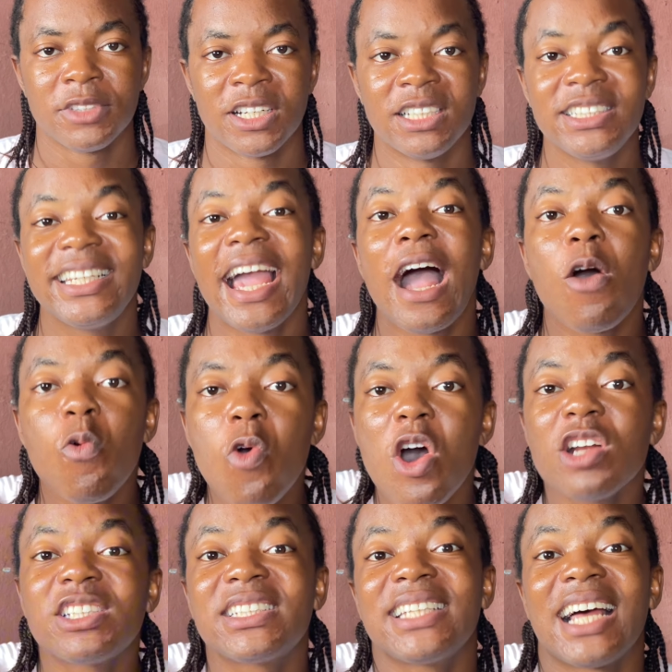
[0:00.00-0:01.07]
There are
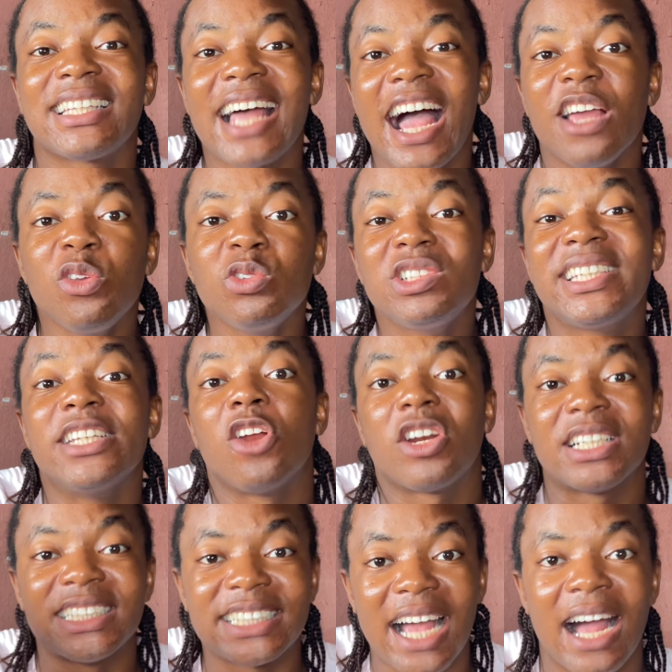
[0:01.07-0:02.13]
words that are used in
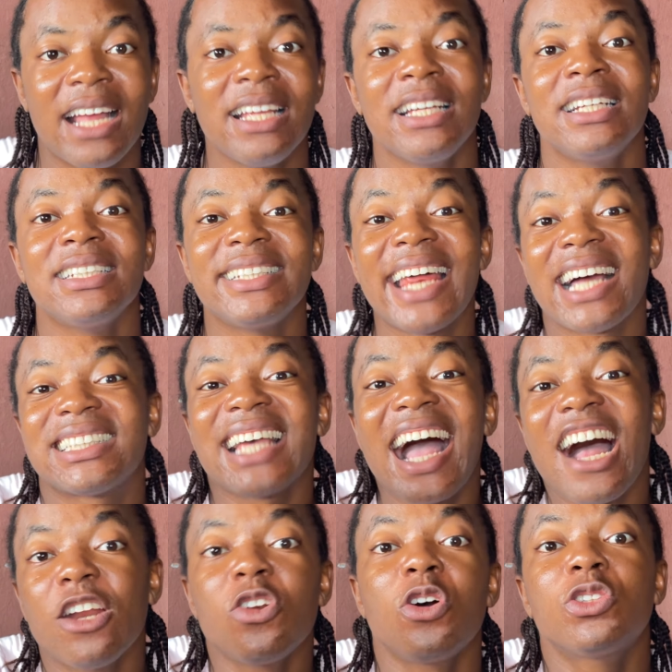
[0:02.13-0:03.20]
Onitsha that
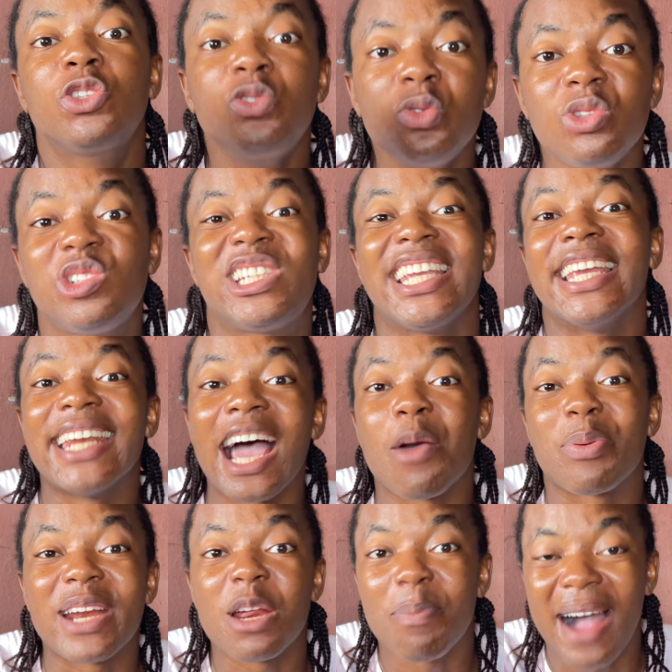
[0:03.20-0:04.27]
are not used in
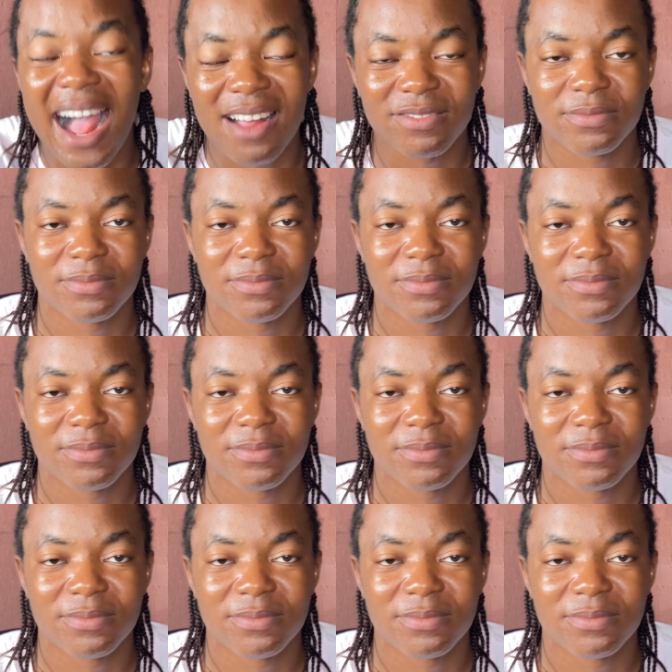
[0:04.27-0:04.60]
Abreba.